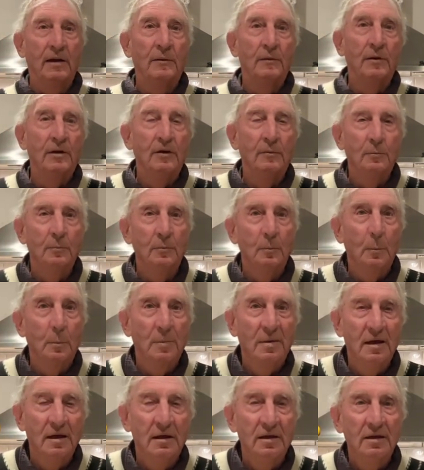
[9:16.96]
listen
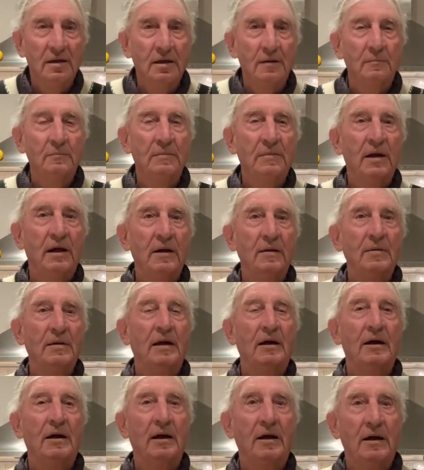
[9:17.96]
to what you're saying in
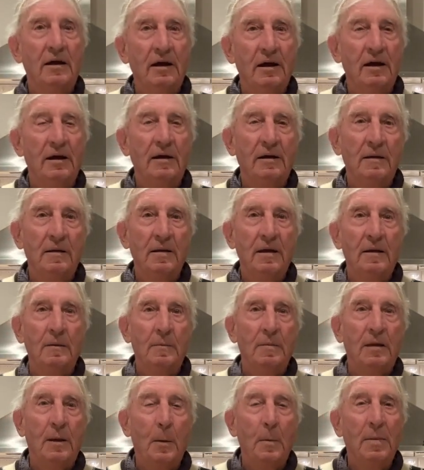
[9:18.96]
Tic Tac language, you can always
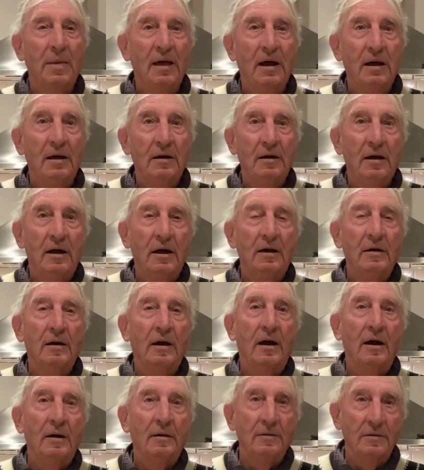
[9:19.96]
phone them up on your
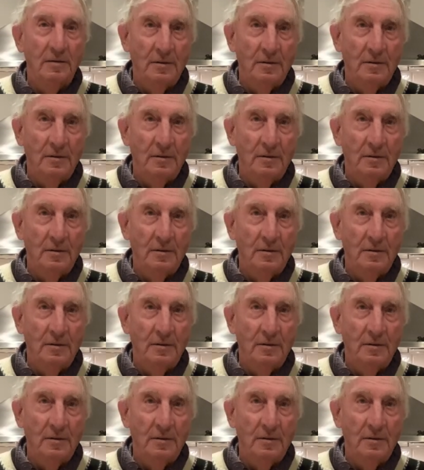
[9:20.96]
banana.